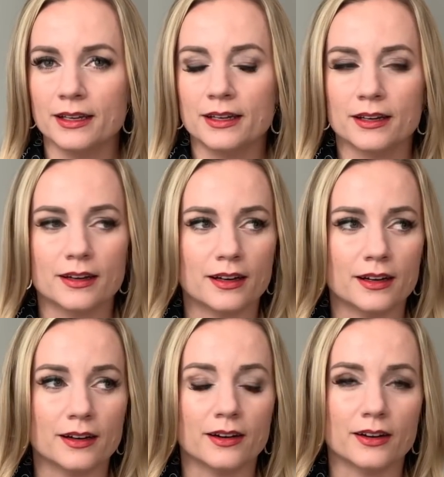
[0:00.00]

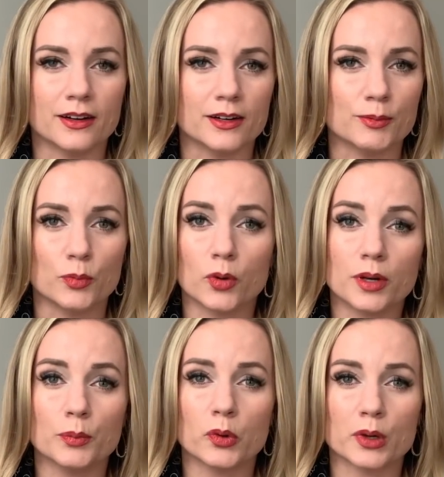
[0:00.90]
are more and
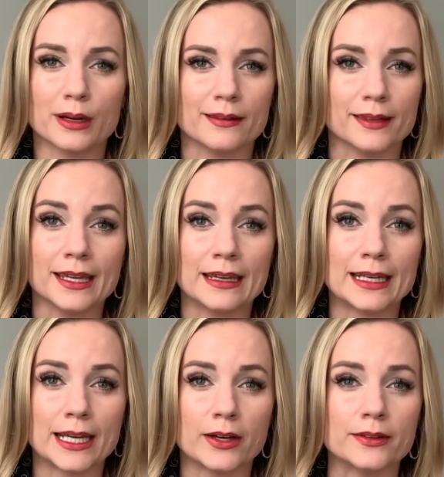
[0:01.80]
more laying
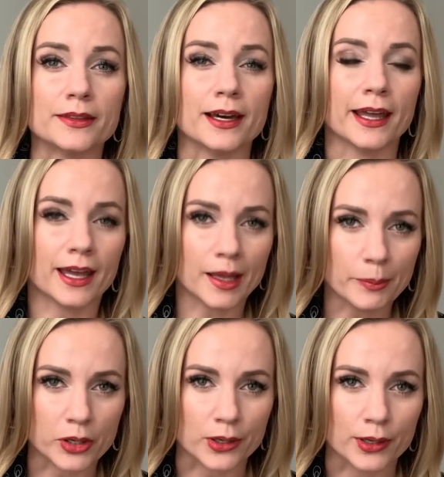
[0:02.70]
down the
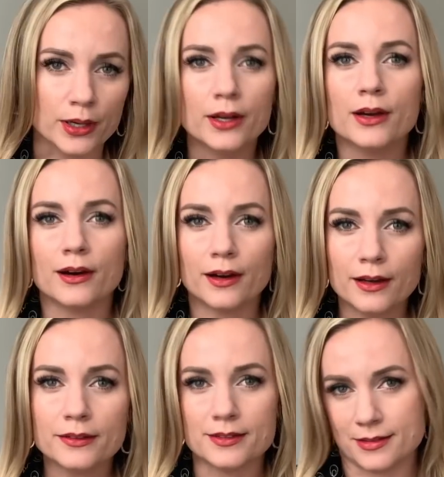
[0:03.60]
hammer on
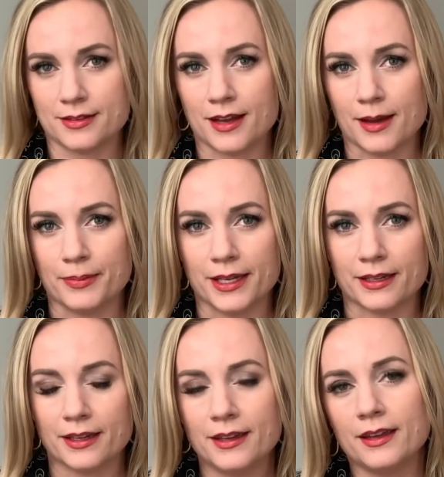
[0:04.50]
this topic.
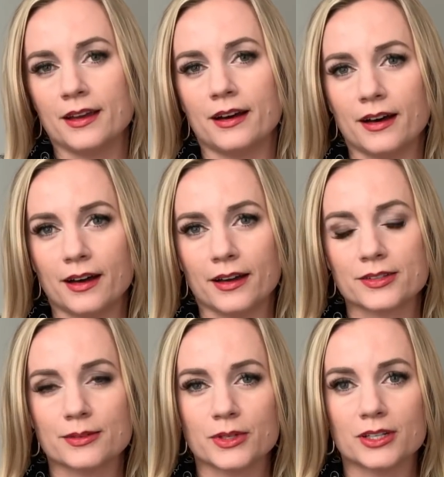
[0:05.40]
So
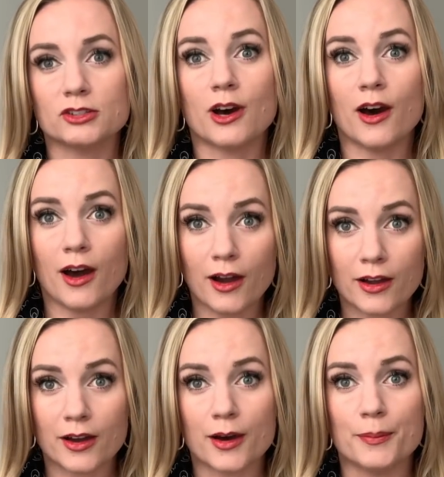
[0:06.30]
I'm going to talk
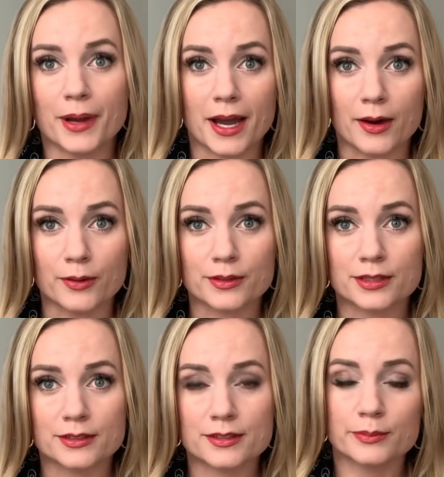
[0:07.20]
about
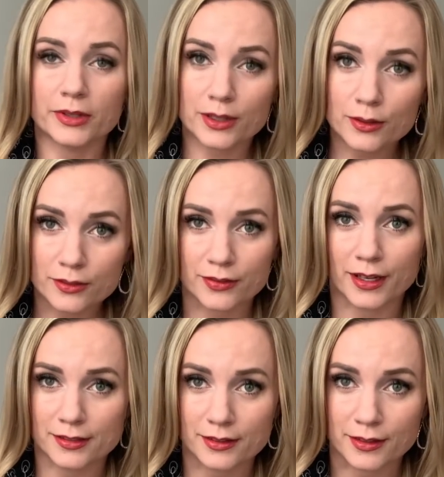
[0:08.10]
some legal
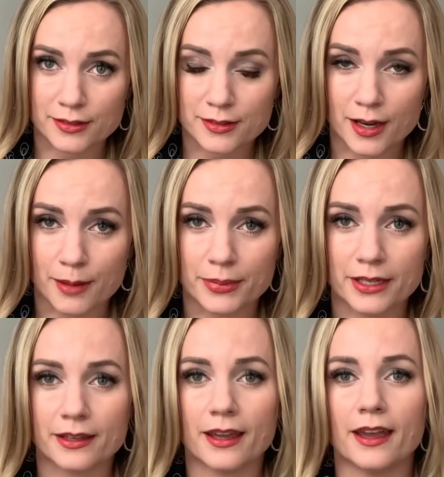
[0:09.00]
advice on this
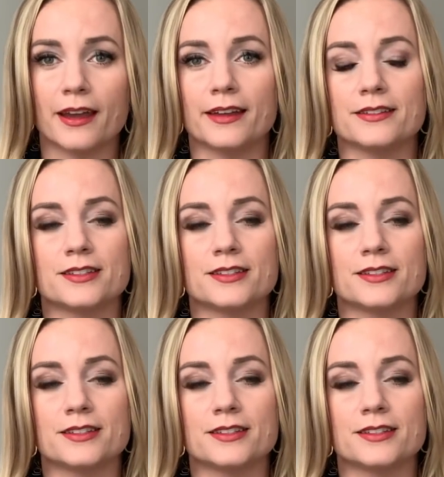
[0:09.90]
topic, and